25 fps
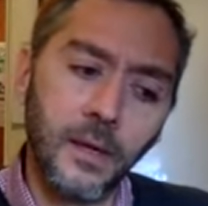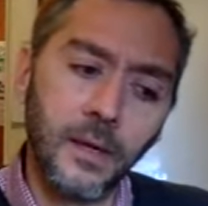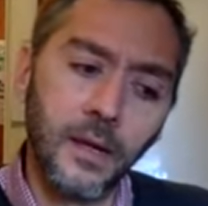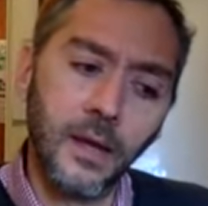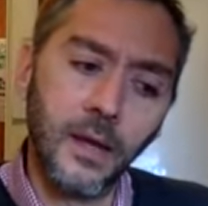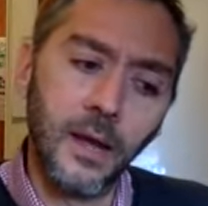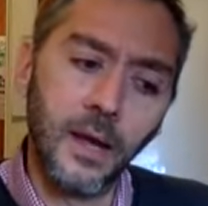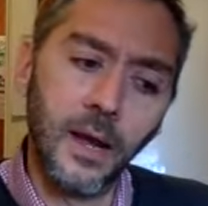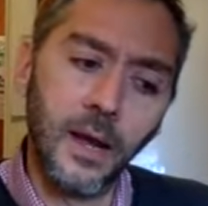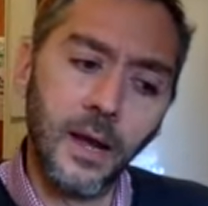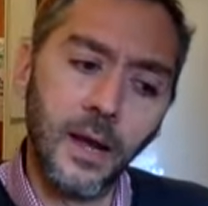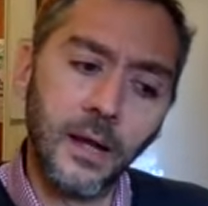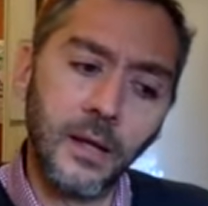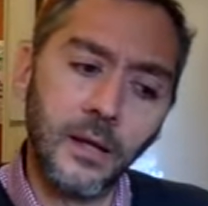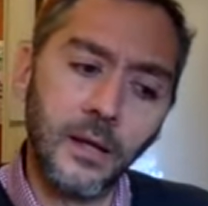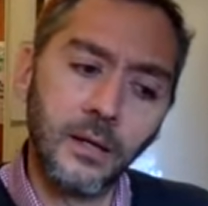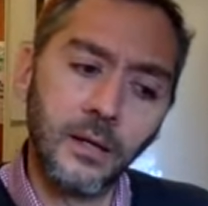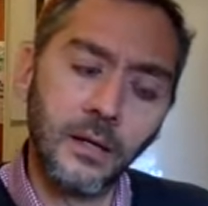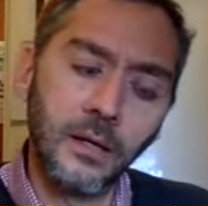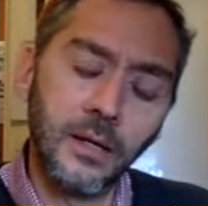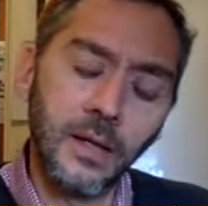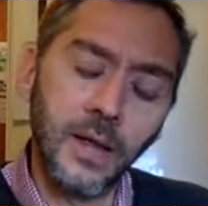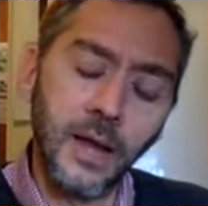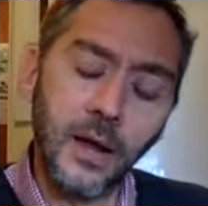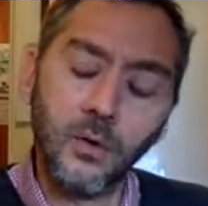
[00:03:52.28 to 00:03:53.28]

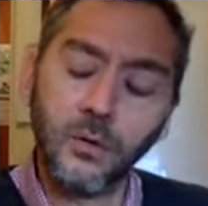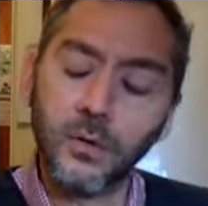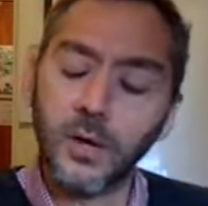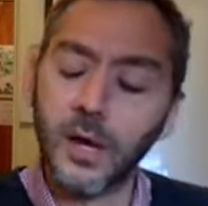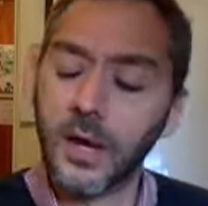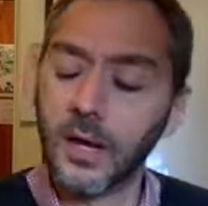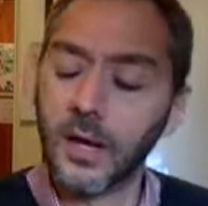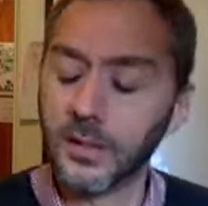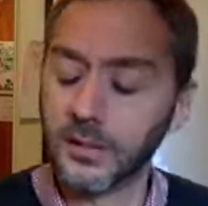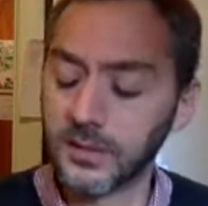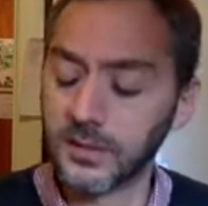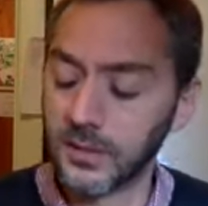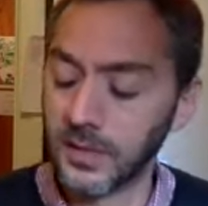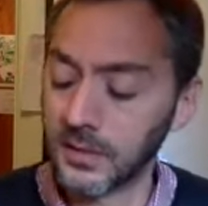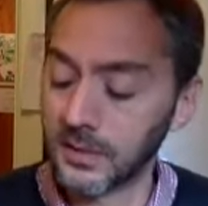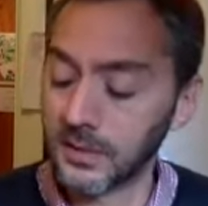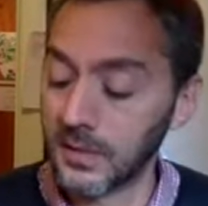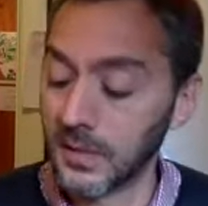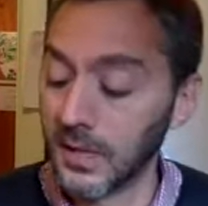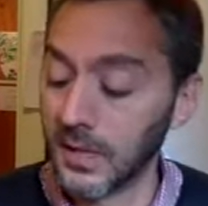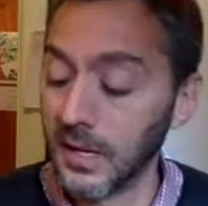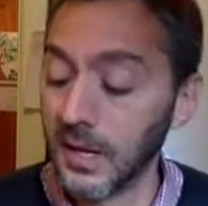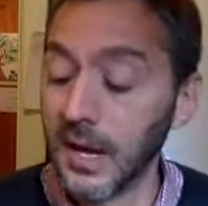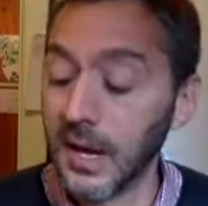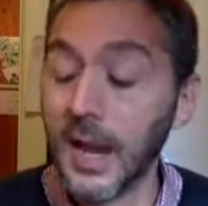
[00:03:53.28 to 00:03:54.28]
and now God says,
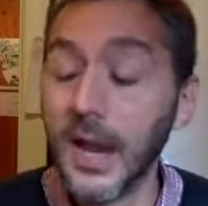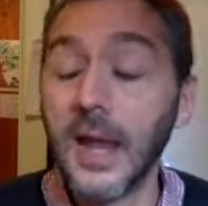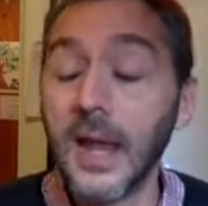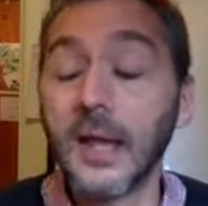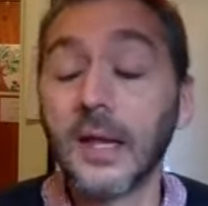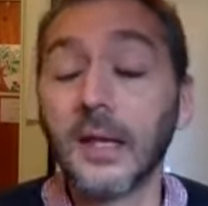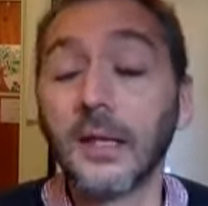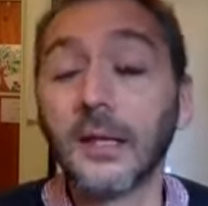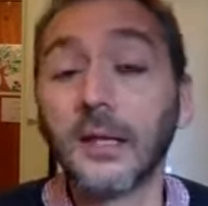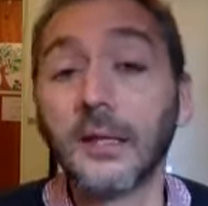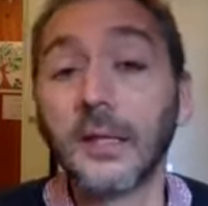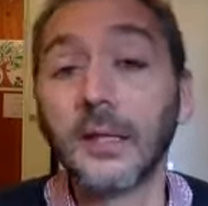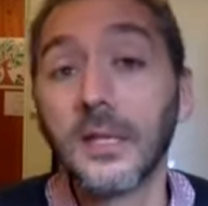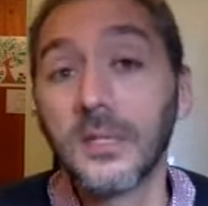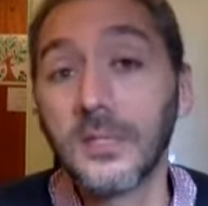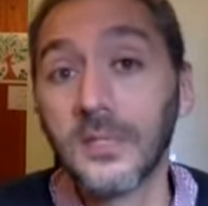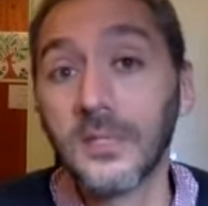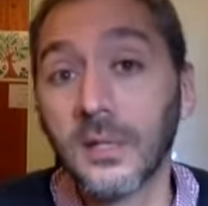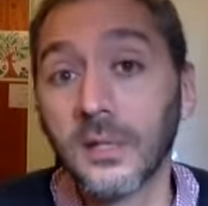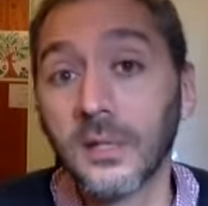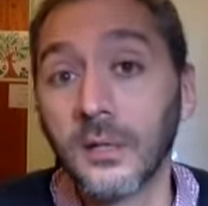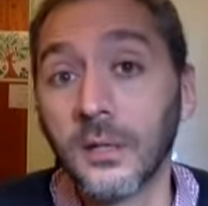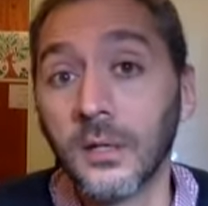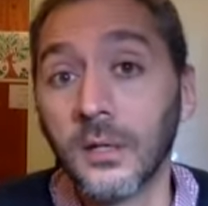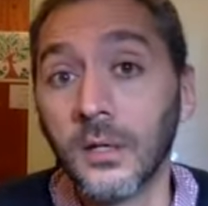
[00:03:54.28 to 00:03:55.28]
hey,
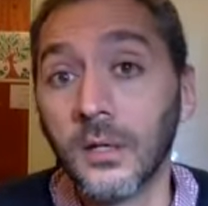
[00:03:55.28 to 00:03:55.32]
listen,